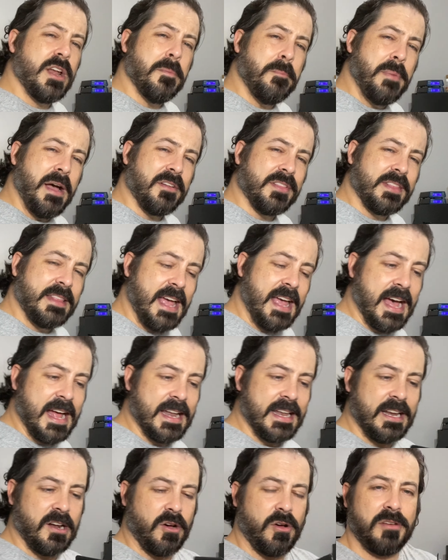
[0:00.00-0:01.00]
about
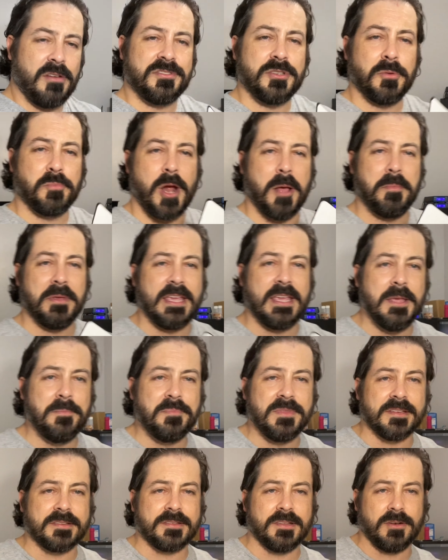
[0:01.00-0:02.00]
that. And I'll also probably keep
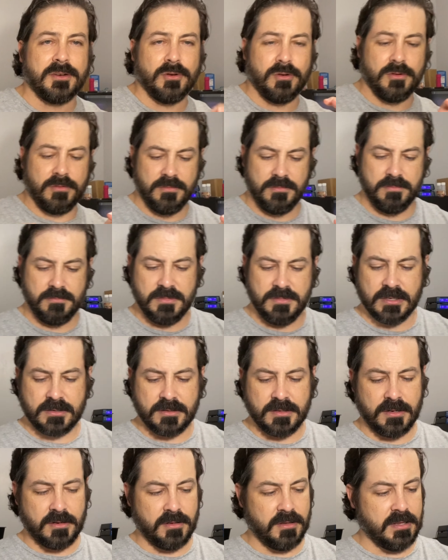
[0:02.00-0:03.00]
this little
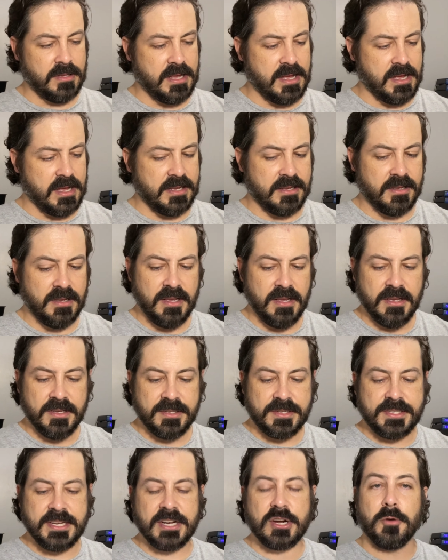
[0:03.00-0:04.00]

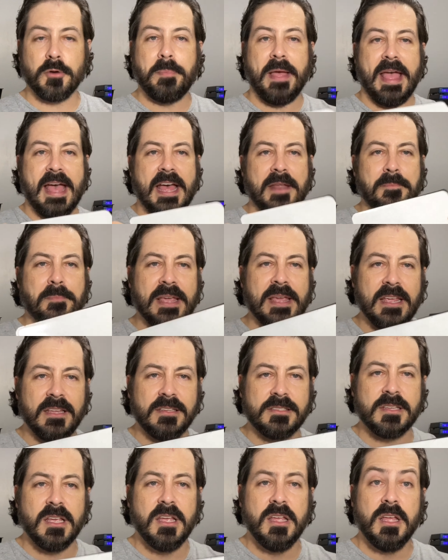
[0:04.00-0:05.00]
sticker pad
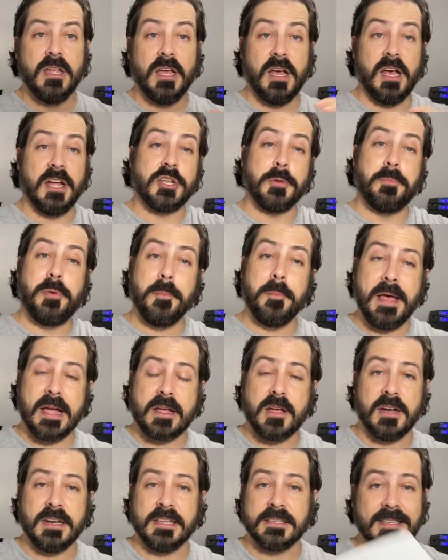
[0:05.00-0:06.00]
piece to put back
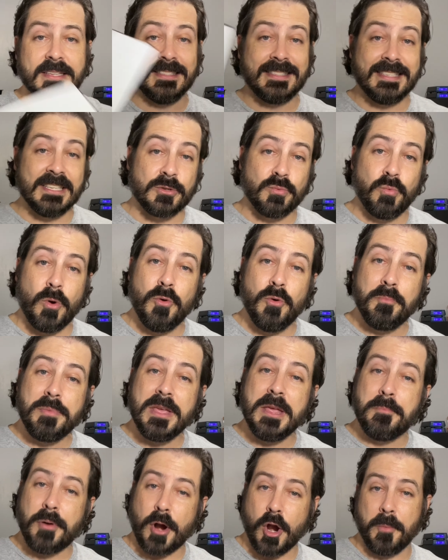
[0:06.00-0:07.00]
on it, since this won't
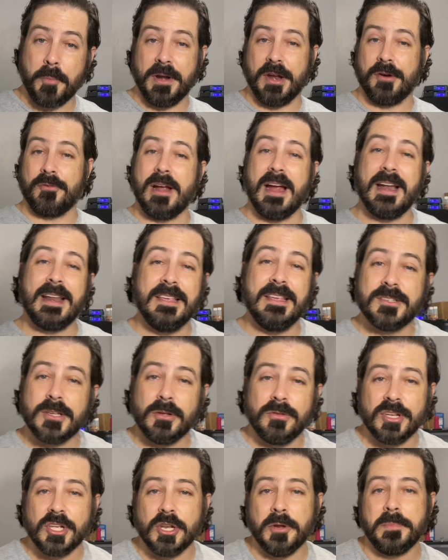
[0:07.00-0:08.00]
be permanent, right? He's
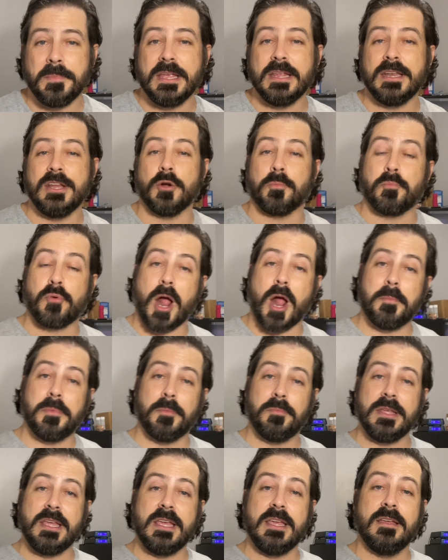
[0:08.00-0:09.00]
only gonna be in here
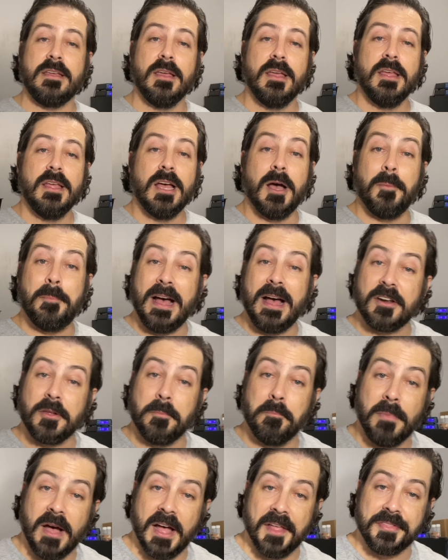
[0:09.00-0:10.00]
probably about a
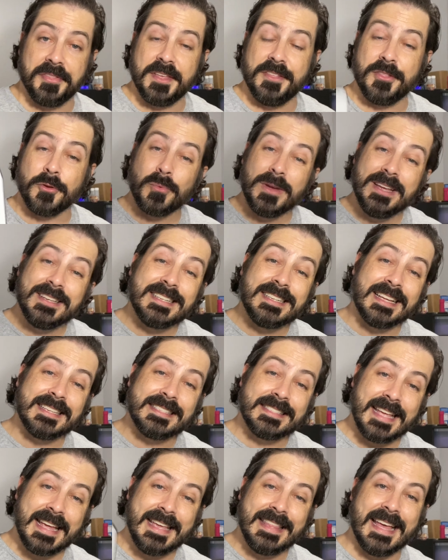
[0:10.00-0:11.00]
month. And the reason I
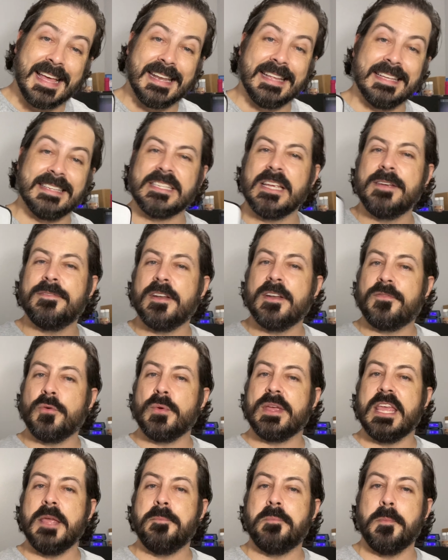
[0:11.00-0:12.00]
say that is, even if we
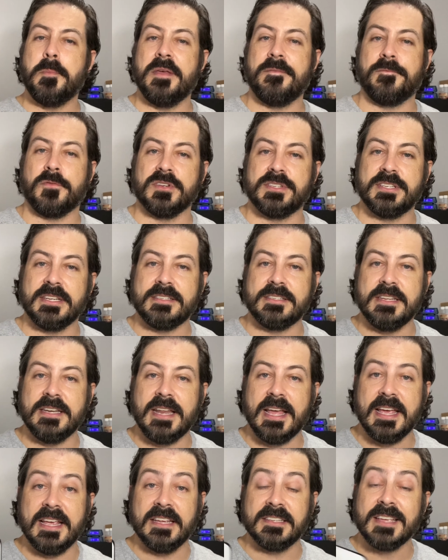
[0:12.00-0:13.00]
keep him in for 60
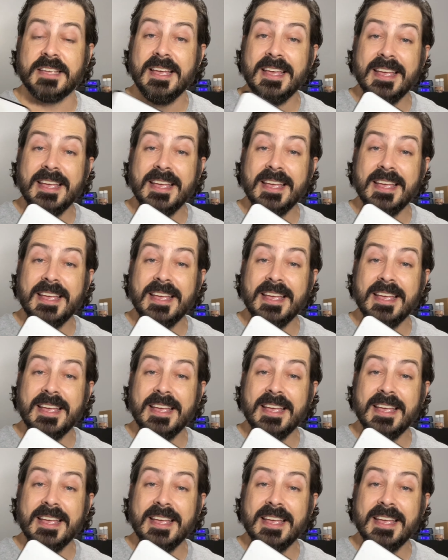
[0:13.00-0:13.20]
days,